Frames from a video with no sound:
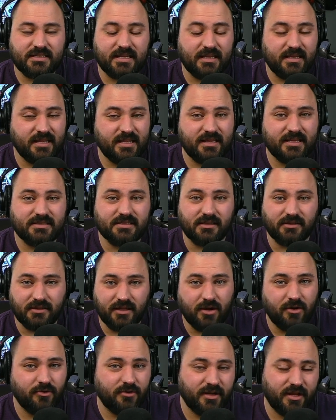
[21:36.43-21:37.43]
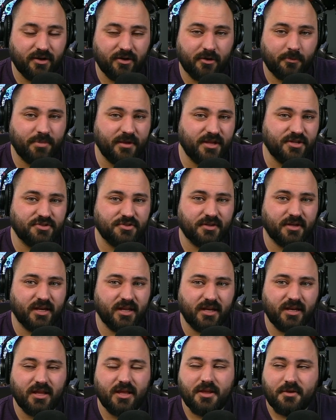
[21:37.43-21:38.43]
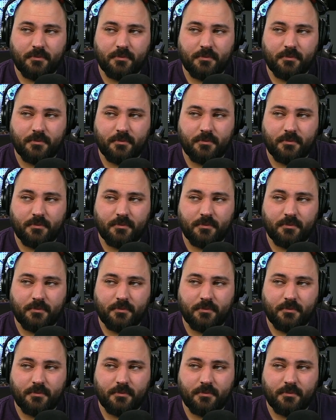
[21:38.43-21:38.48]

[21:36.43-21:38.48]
And he is alone in our Patreon